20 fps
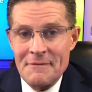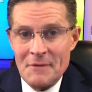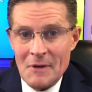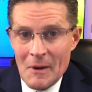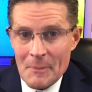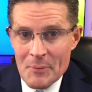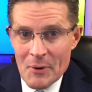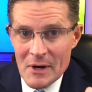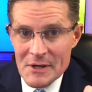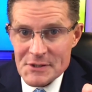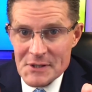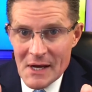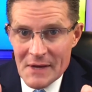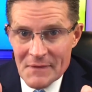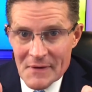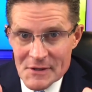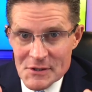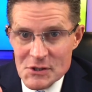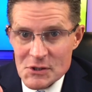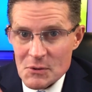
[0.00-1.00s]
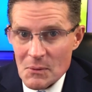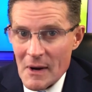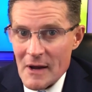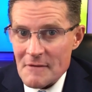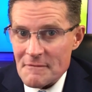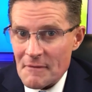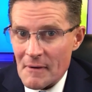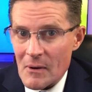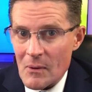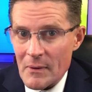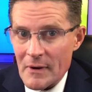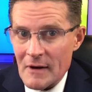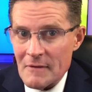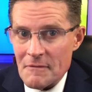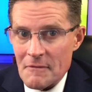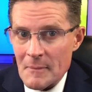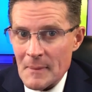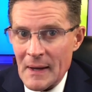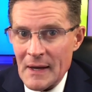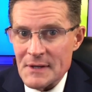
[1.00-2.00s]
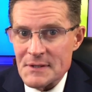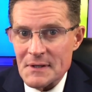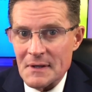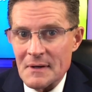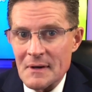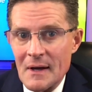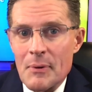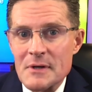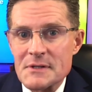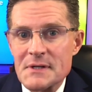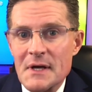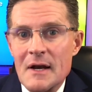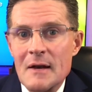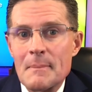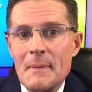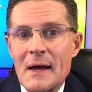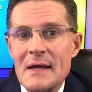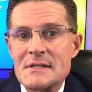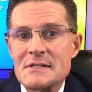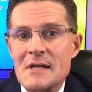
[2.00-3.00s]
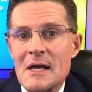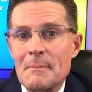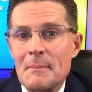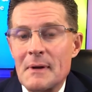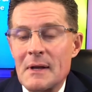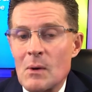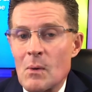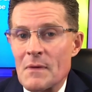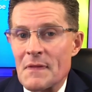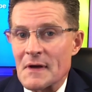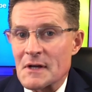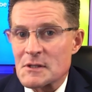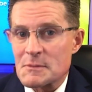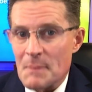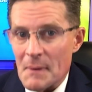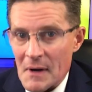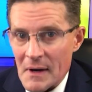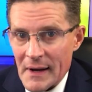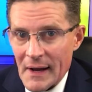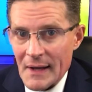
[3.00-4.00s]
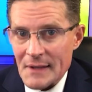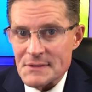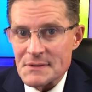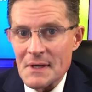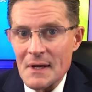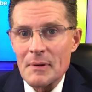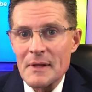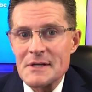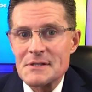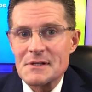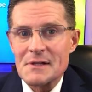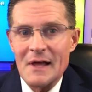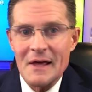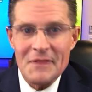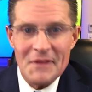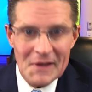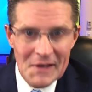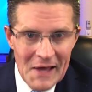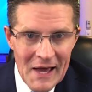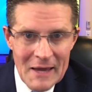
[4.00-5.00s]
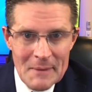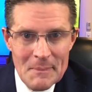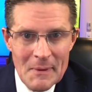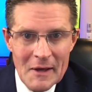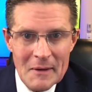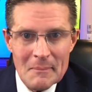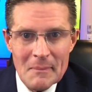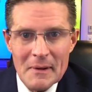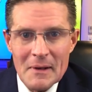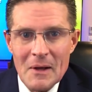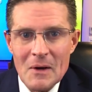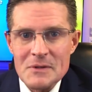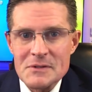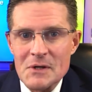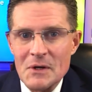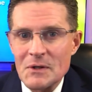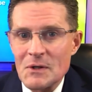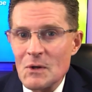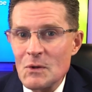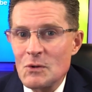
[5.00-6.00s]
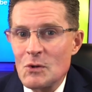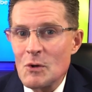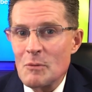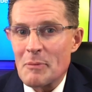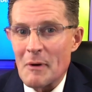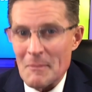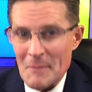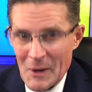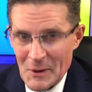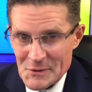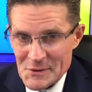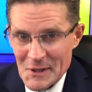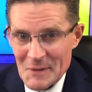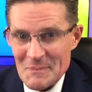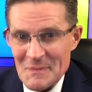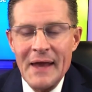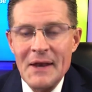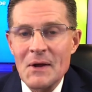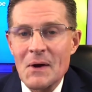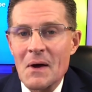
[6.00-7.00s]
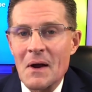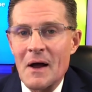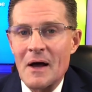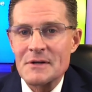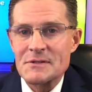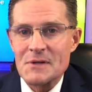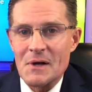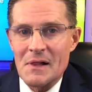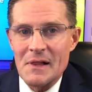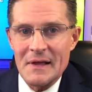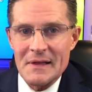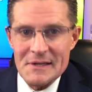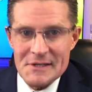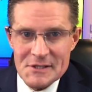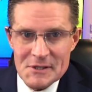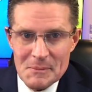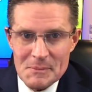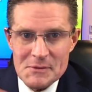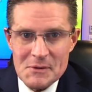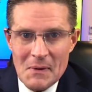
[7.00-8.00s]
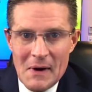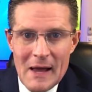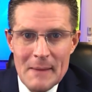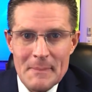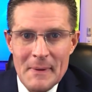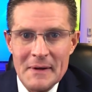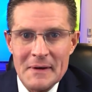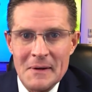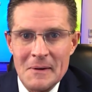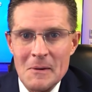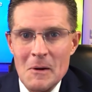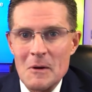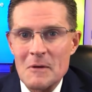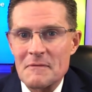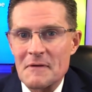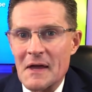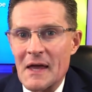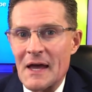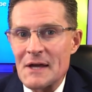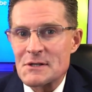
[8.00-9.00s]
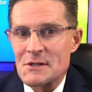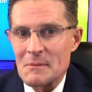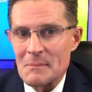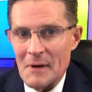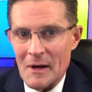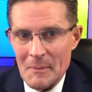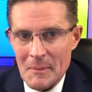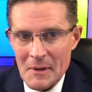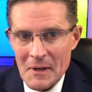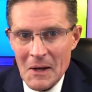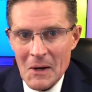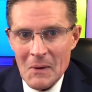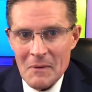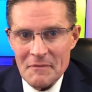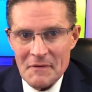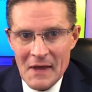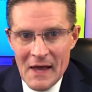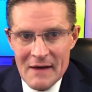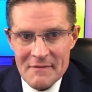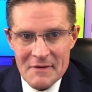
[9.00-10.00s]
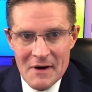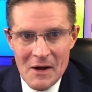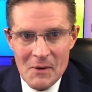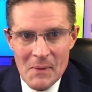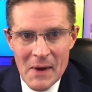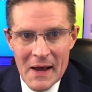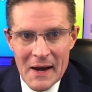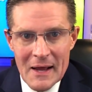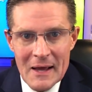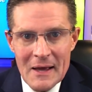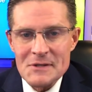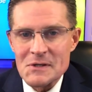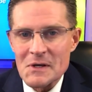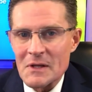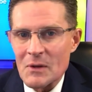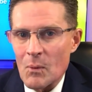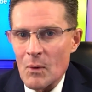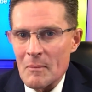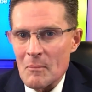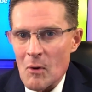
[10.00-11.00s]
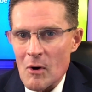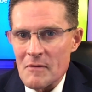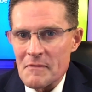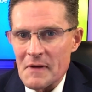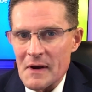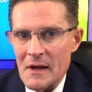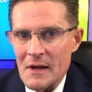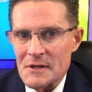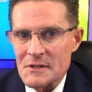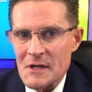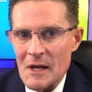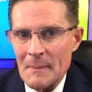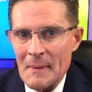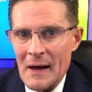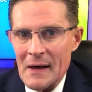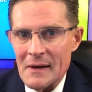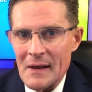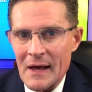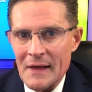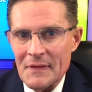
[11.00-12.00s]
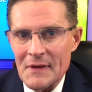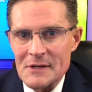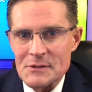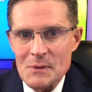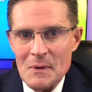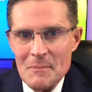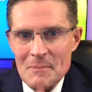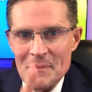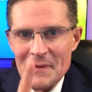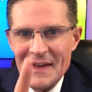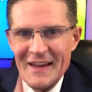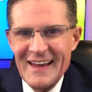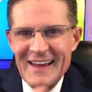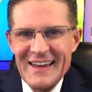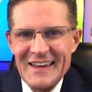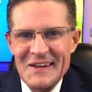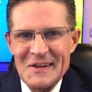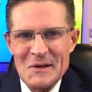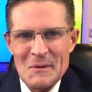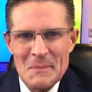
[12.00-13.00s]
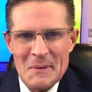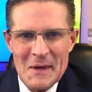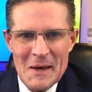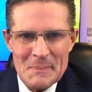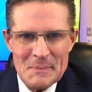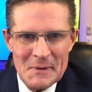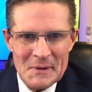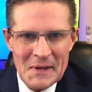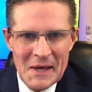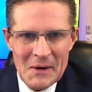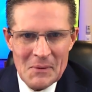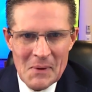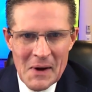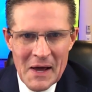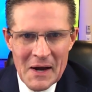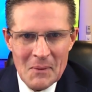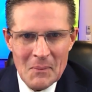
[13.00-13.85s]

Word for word: if you appreciate this straightforward information presented by somebody with experience, please click the like button below so YouTube promotes it. And you can also click the subscribe button and notification bell below if you haven't already, so that when more videos come out like this one, you'll be up to date right